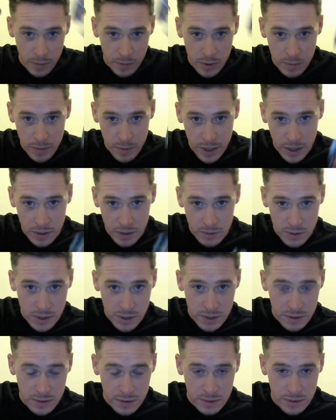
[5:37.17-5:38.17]
of the
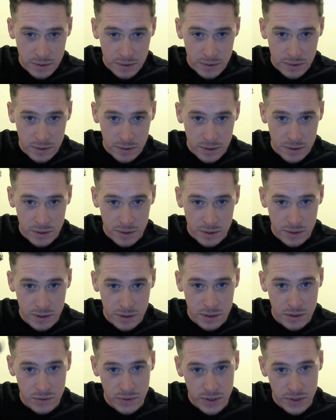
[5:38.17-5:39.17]
battery,
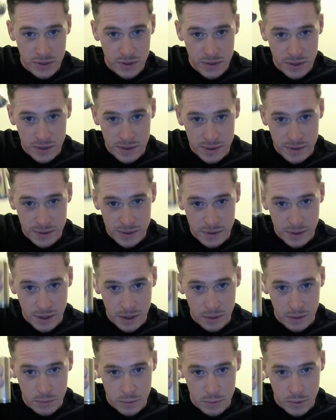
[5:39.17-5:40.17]
is facing
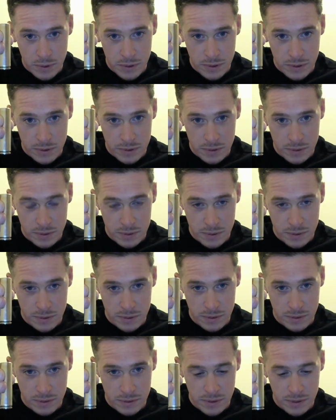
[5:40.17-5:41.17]
downward
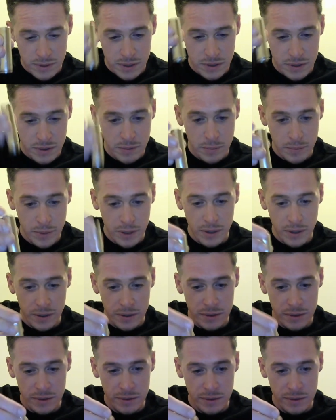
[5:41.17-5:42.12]
in the mod.